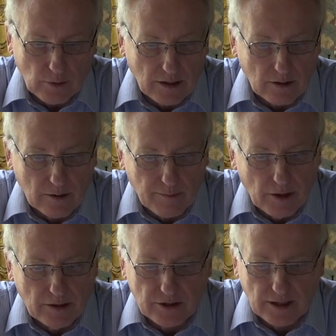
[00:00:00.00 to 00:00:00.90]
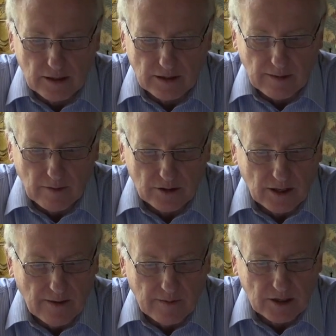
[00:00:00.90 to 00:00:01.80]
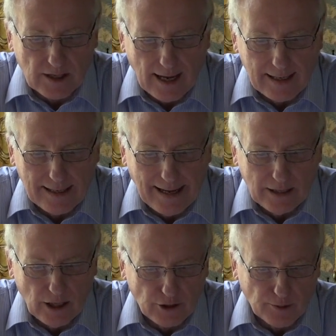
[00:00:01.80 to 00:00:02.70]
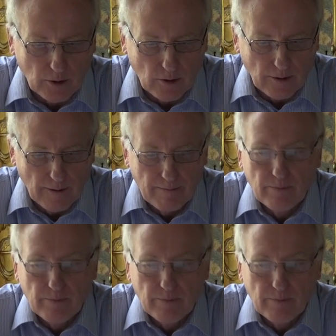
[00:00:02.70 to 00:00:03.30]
with a good post in the civil service, highly eligible.